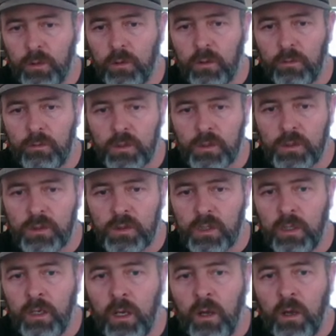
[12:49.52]
better fuel
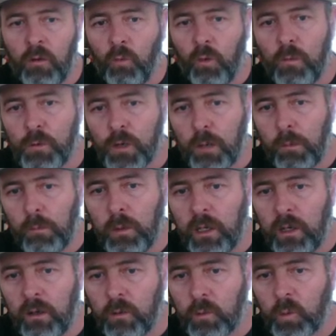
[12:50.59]
efficiency, we
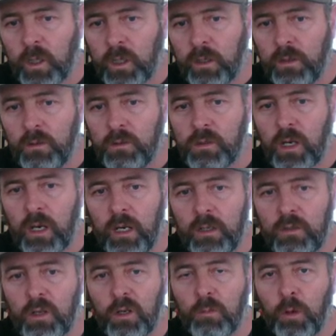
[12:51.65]
probably either want to
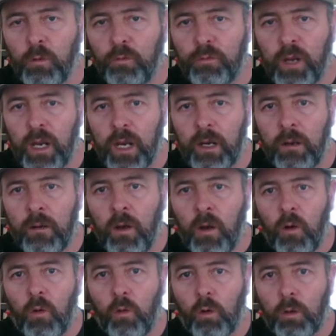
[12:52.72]
use a
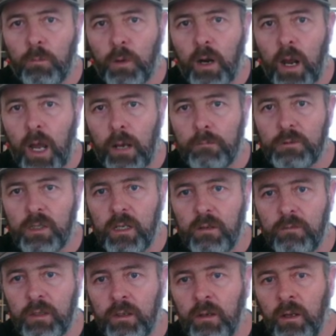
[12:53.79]
turbofan or
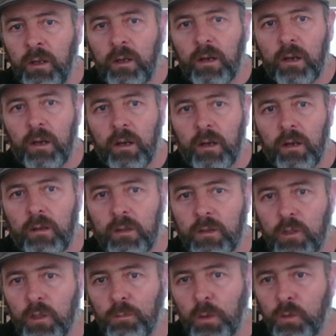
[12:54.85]
perhaps even
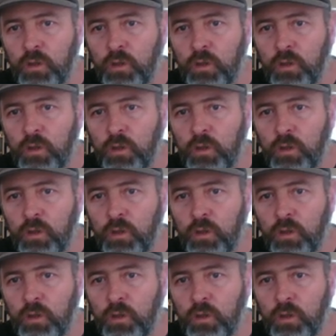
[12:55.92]
the